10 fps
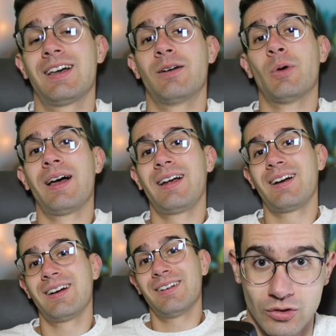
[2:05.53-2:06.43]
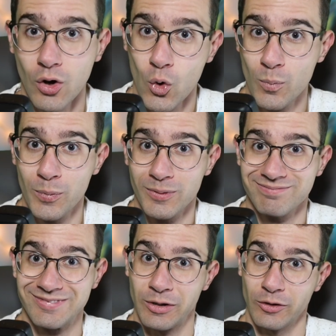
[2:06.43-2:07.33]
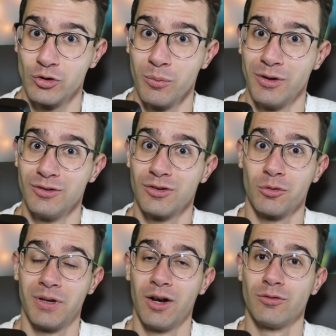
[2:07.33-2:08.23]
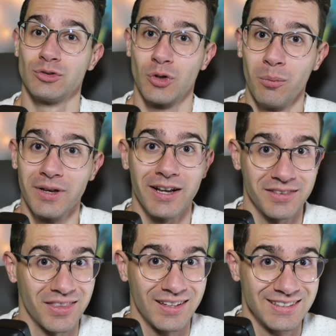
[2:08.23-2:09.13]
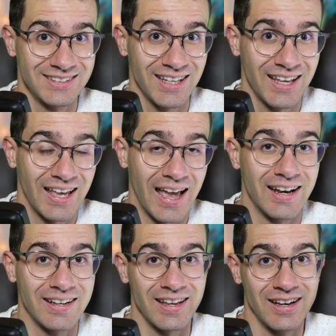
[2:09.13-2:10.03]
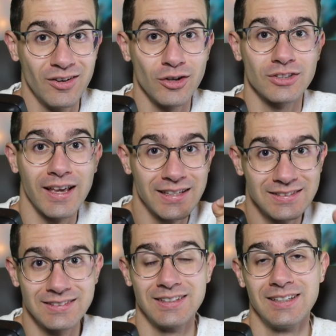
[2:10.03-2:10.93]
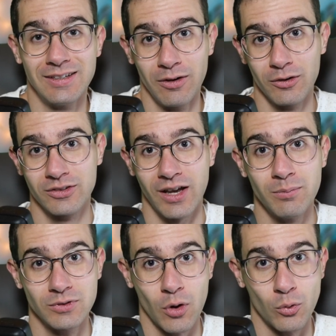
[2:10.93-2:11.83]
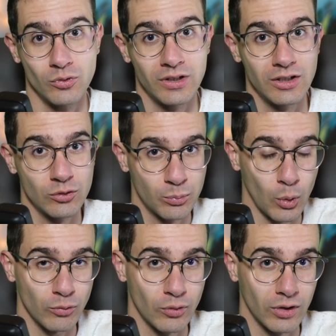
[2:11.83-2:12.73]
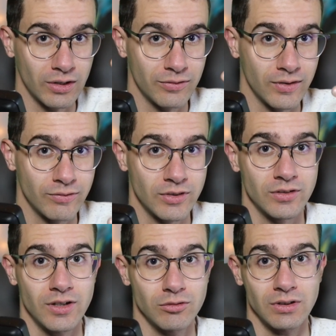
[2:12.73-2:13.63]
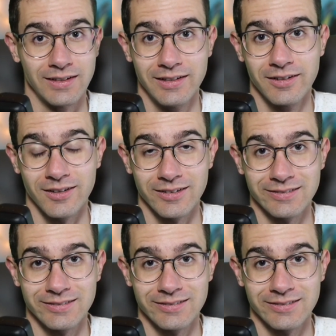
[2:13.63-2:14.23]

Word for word: Well, nope. We are humans, so we love to complicate things, and not a single time zone is perfectly 50-degree linear.